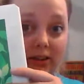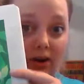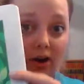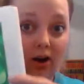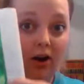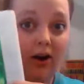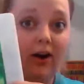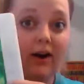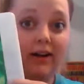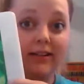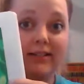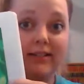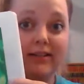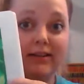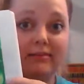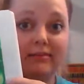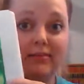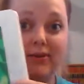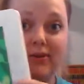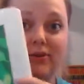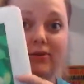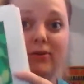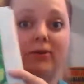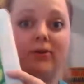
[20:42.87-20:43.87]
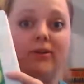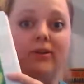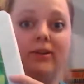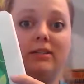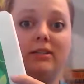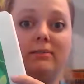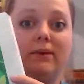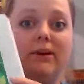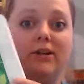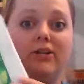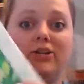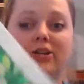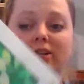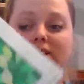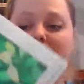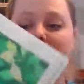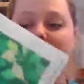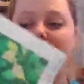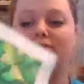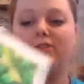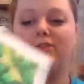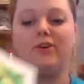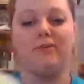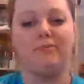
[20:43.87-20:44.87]
an awesome tutorial,
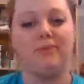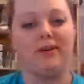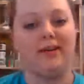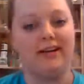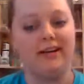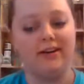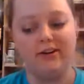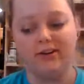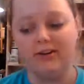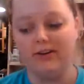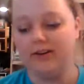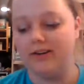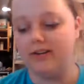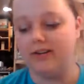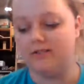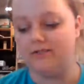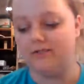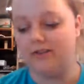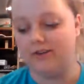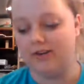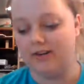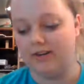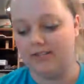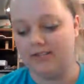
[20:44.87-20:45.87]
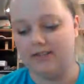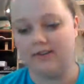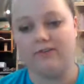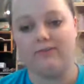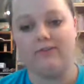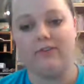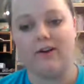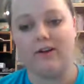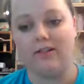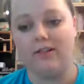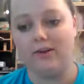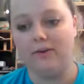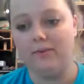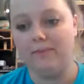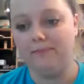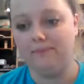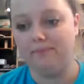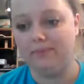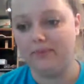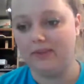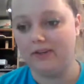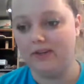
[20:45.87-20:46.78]
especially if you're a beginner. It's very easy to follow.